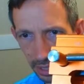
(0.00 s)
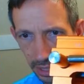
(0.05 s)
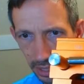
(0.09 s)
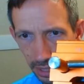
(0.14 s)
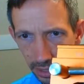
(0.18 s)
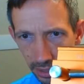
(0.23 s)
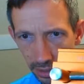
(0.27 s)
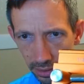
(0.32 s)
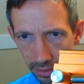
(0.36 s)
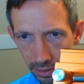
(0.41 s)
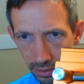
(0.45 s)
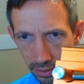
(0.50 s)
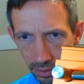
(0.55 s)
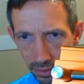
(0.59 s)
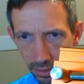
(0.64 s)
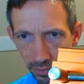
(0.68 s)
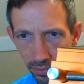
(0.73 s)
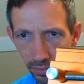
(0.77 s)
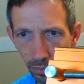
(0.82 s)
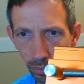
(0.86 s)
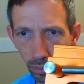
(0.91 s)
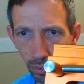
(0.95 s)
here,
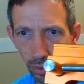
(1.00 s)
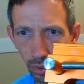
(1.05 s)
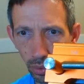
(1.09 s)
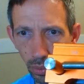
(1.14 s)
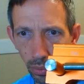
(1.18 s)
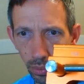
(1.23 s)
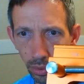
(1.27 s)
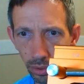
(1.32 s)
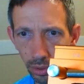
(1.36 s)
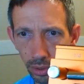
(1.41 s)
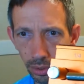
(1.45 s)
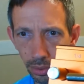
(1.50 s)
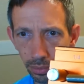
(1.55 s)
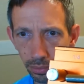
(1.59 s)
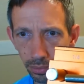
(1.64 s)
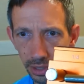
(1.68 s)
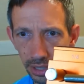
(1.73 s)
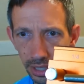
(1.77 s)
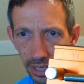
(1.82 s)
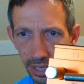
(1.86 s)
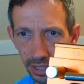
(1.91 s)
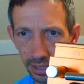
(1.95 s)
quarter,
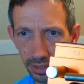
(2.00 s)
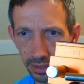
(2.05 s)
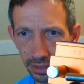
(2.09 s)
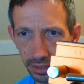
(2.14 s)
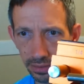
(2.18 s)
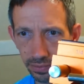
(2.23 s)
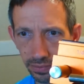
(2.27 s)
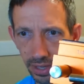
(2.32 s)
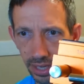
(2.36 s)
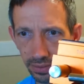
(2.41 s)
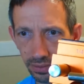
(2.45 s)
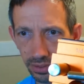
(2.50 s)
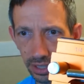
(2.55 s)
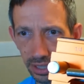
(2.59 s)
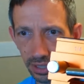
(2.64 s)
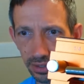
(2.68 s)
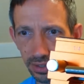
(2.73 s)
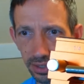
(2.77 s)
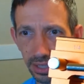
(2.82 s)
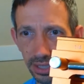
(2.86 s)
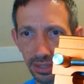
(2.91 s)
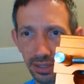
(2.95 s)
3/8,
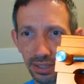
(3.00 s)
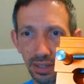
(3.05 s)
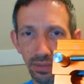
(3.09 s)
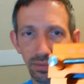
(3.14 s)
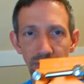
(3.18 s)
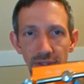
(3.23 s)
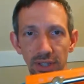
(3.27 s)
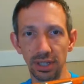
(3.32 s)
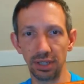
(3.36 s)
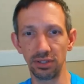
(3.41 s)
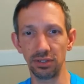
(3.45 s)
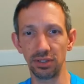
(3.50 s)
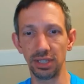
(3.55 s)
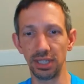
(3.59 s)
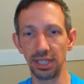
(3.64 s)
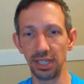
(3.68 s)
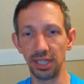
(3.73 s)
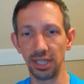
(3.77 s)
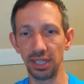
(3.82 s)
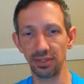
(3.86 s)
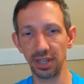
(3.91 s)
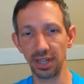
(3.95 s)
5/16,
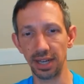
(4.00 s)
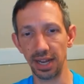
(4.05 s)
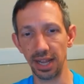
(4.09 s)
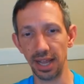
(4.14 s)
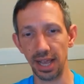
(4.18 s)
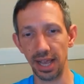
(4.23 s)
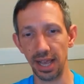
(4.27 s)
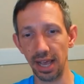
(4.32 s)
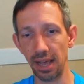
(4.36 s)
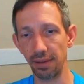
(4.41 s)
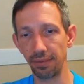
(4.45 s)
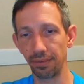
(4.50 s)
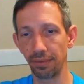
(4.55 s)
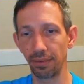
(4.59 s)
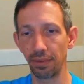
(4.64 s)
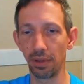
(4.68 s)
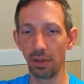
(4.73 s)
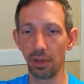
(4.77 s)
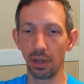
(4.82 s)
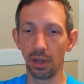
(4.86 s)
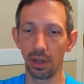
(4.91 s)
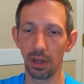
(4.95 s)
7/16, and a
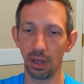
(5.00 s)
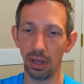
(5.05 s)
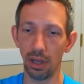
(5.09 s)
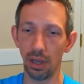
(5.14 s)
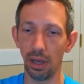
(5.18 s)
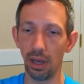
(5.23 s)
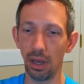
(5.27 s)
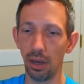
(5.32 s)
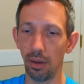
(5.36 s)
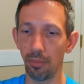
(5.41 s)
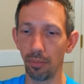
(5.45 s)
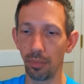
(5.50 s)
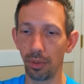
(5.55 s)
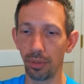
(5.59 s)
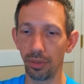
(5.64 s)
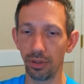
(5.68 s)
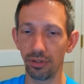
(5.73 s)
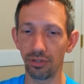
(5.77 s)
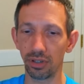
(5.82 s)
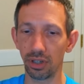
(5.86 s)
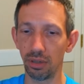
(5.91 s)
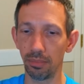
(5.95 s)
half.
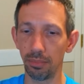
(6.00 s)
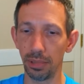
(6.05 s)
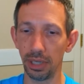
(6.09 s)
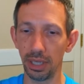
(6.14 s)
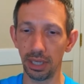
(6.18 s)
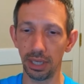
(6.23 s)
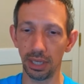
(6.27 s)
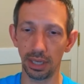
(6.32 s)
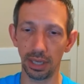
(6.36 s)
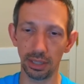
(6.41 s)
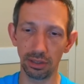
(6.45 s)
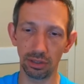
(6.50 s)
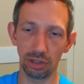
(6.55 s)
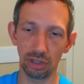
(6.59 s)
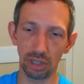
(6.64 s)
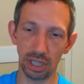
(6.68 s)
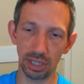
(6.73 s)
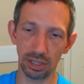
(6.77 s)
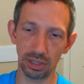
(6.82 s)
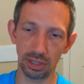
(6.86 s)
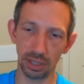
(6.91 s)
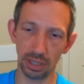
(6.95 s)
This can be
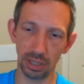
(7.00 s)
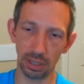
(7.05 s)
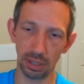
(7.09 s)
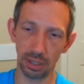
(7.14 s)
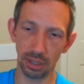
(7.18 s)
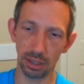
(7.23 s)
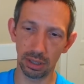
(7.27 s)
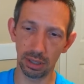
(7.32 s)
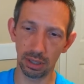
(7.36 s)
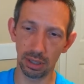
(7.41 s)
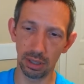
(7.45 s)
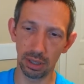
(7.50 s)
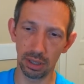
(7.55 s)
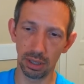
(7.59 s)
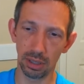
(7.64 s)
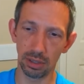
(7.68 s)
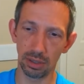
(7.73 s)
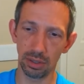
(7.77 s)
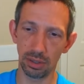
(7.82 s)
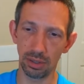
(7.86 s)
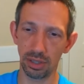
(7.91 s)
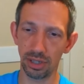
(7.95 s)
adjusted
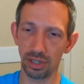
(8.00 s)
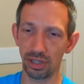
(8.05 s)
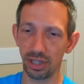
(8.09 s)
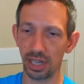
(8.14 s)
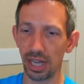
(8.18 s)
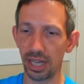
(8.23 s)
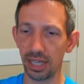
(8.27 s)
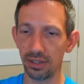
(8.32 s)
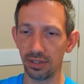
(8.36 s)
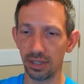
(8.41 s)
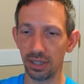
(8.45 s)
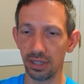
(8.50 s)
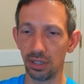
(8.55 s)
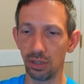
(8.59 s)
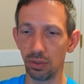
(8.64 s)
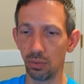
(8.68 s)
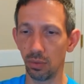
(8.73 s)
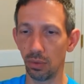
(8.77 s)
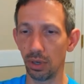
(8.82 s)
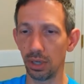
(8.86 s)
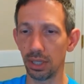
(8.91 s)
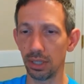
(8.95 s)
to the size that
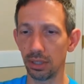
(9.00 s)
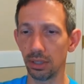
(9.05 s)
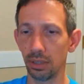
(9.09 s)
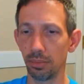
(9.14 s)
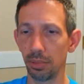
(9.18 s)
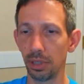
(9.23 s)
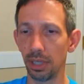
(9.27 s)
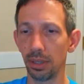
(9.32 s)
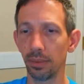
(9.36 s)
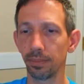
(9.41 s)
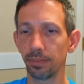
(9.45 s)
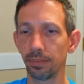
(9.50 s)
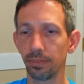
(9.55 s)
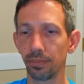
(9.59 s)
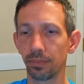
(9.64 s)
you want it to be.